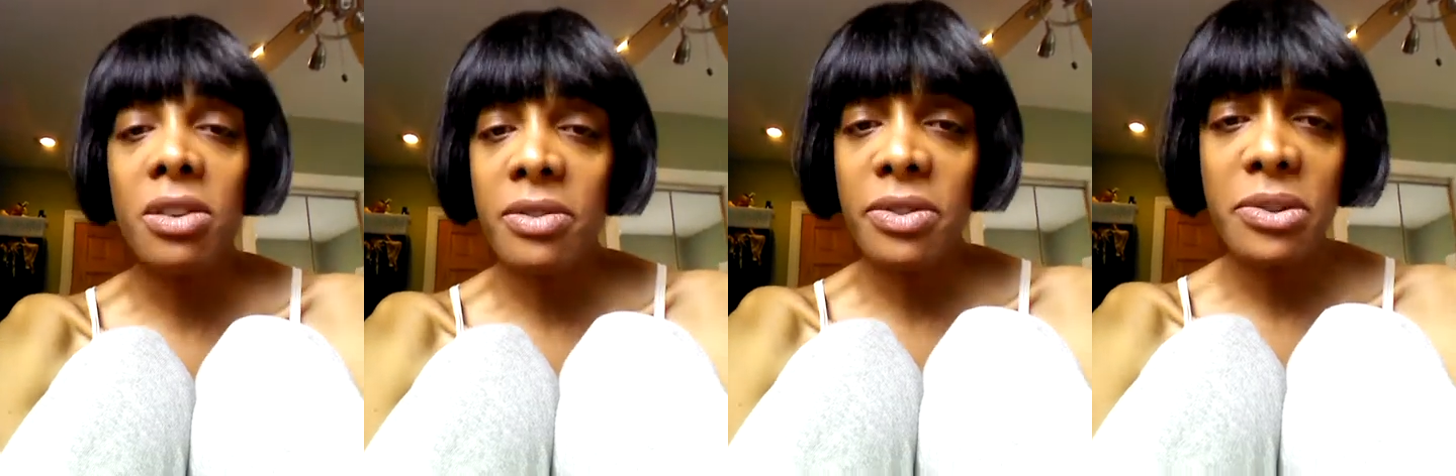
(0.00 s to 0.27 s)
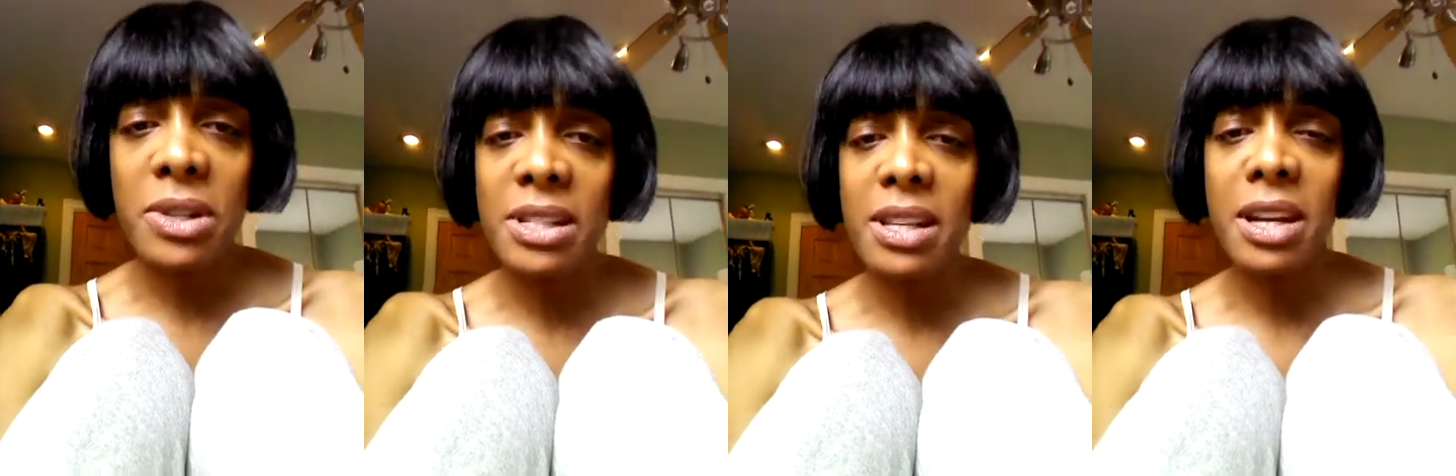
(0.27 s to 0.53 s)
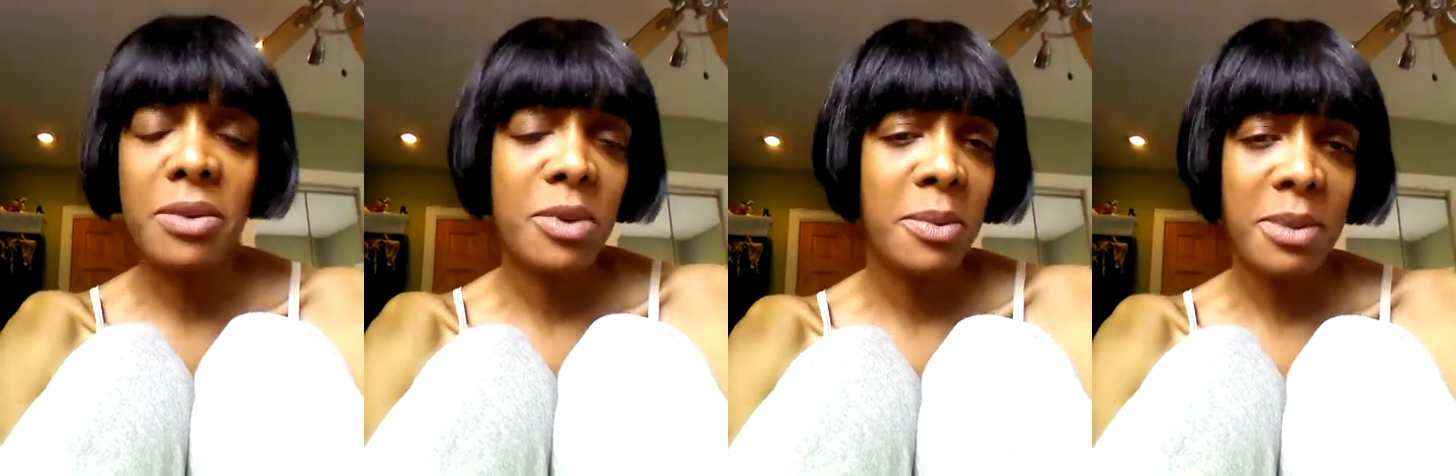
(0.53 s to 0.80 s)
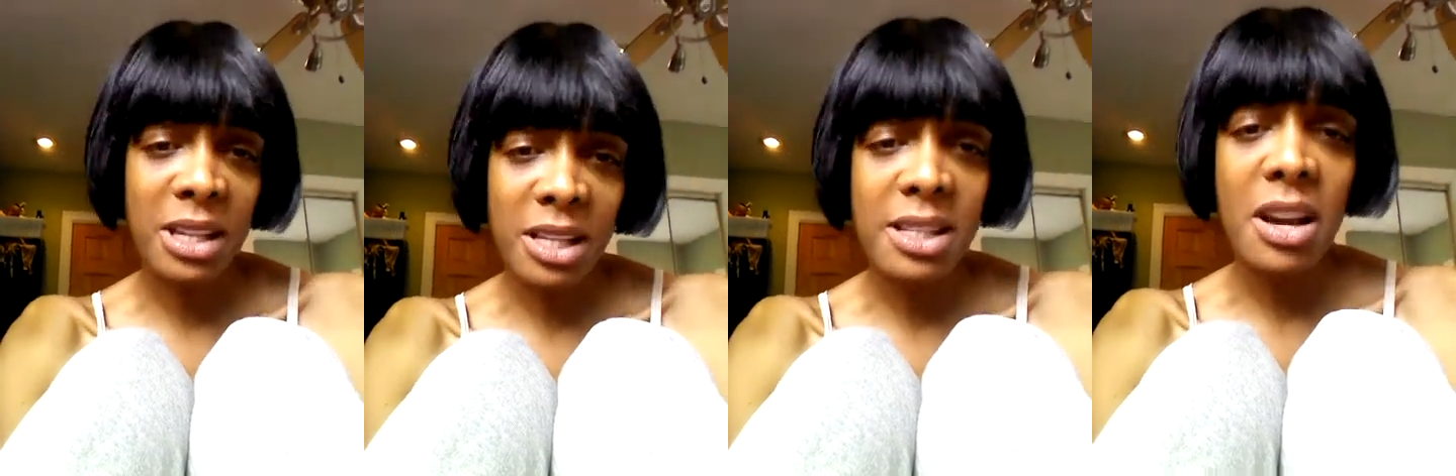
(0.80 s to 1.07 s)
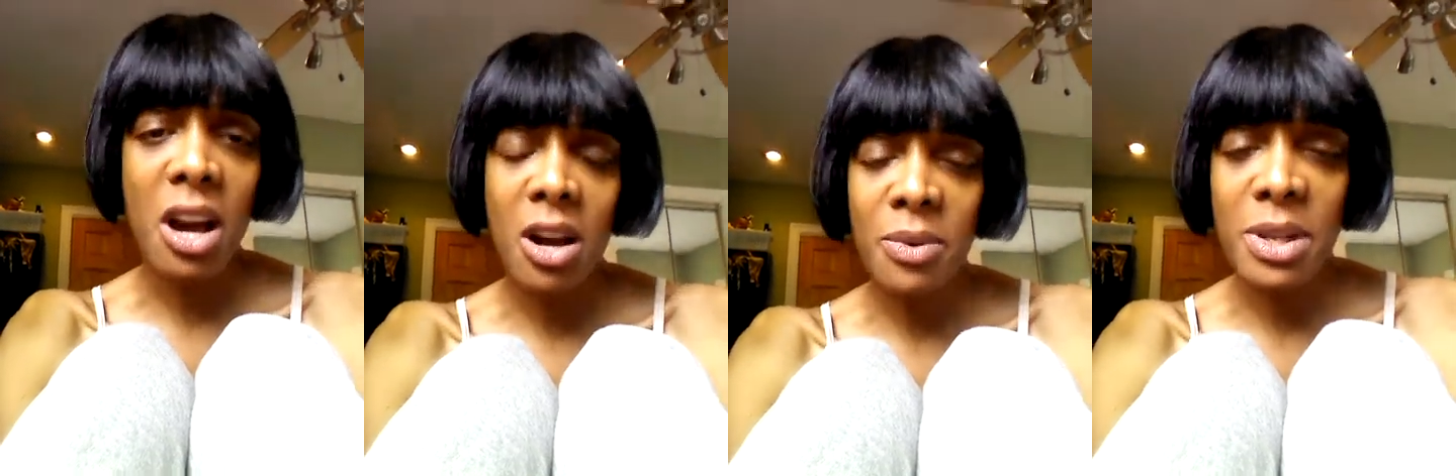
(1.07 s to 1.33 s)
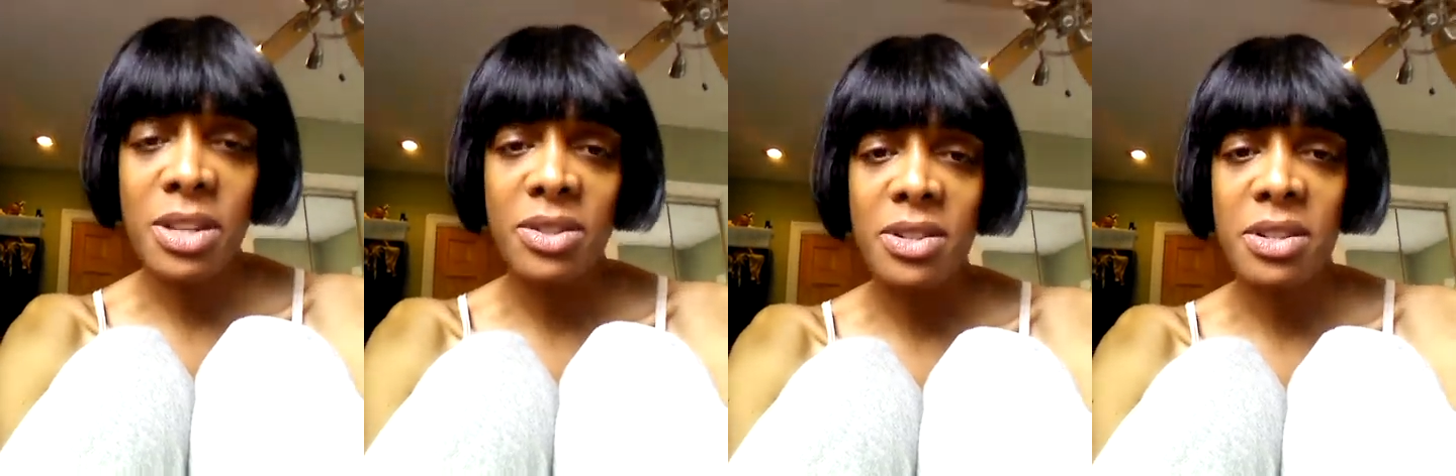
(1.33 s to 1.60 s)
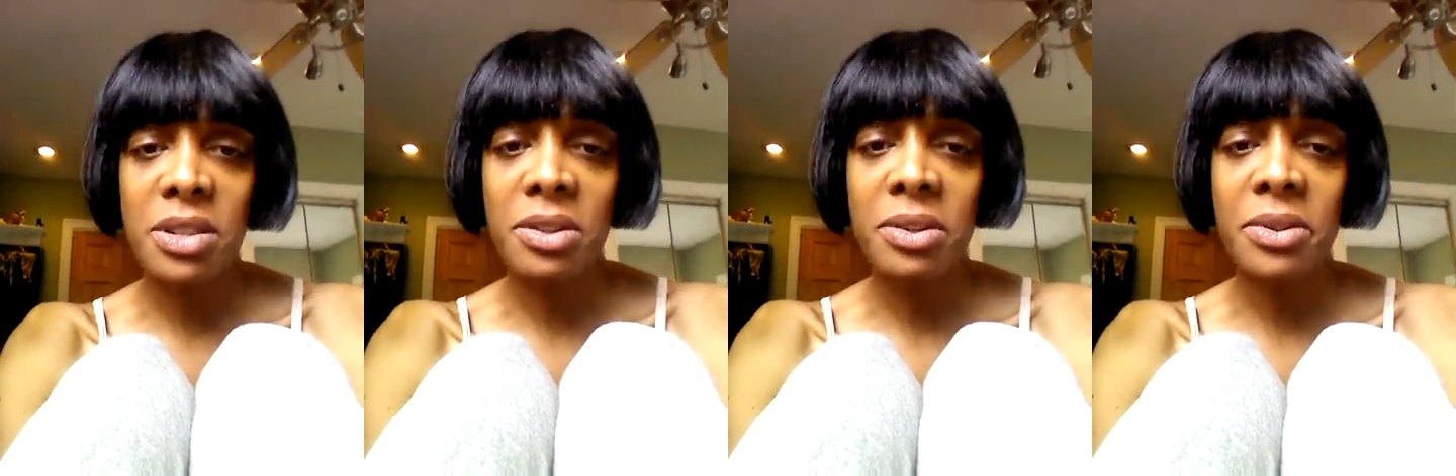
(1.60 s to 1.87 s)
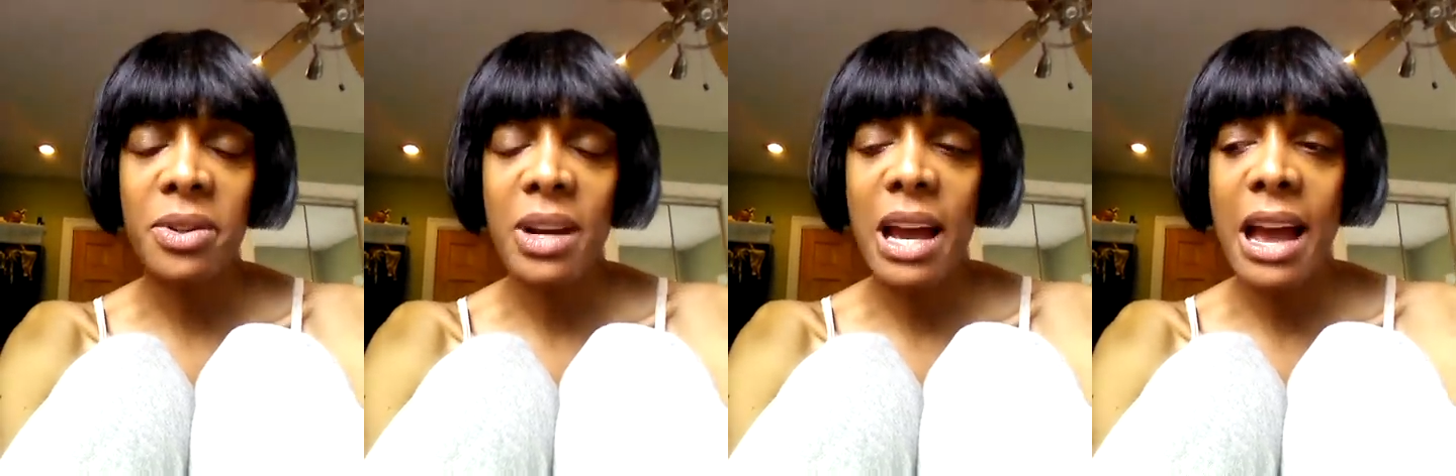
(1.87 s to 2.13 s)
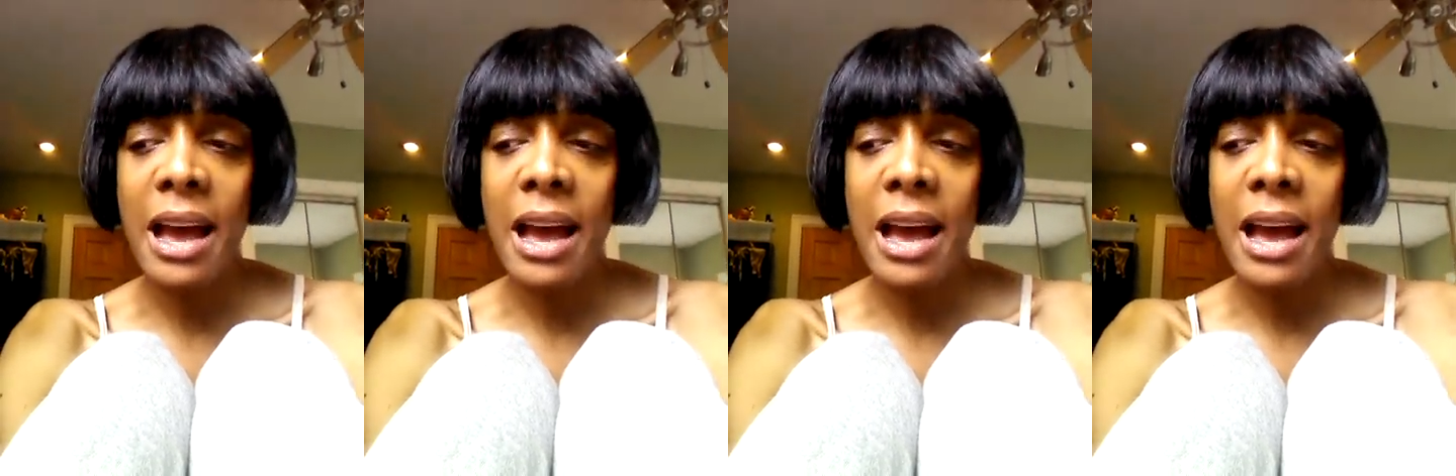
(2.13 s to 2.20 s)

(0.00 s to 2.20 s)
her, of course, that I would because I always do.